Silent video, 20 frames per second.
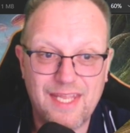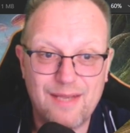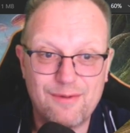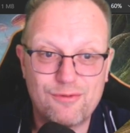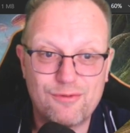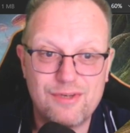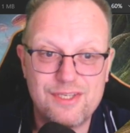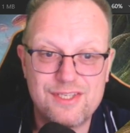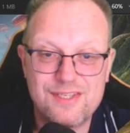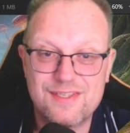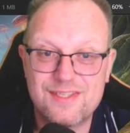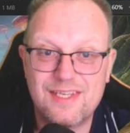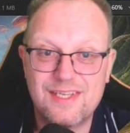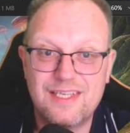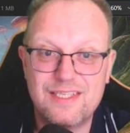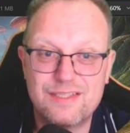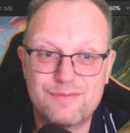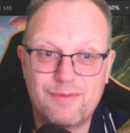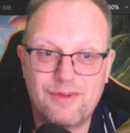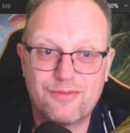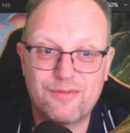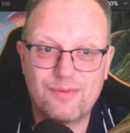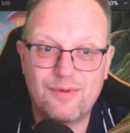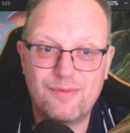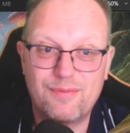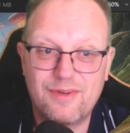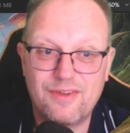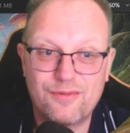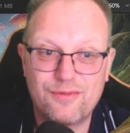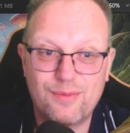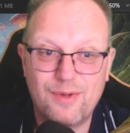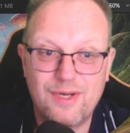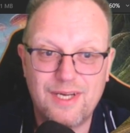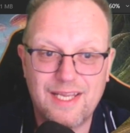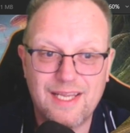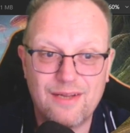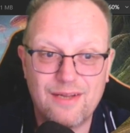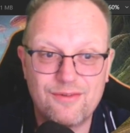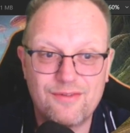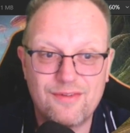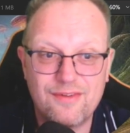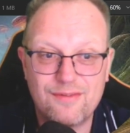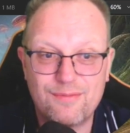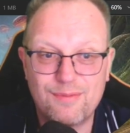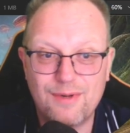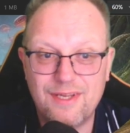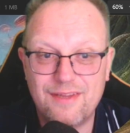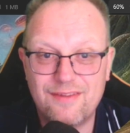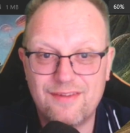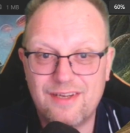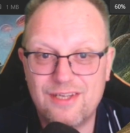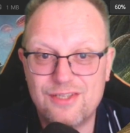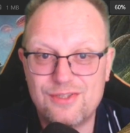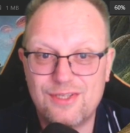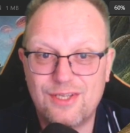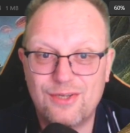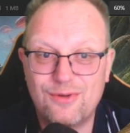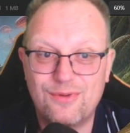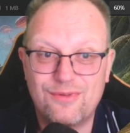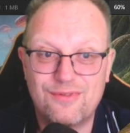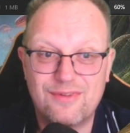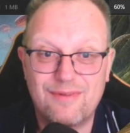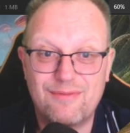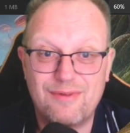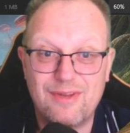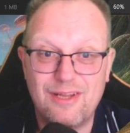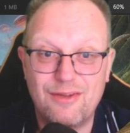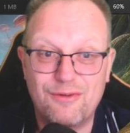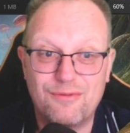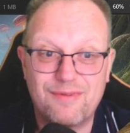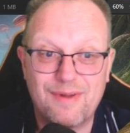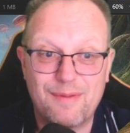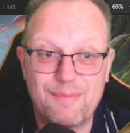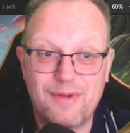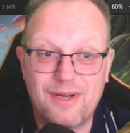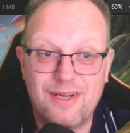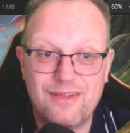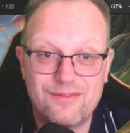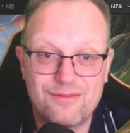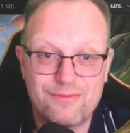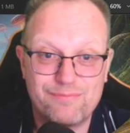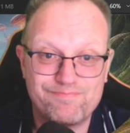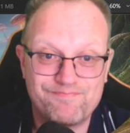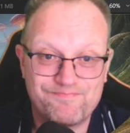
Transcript: Creatures dies, +1/+1 counters. When it dies, you get all these lovely little vampires.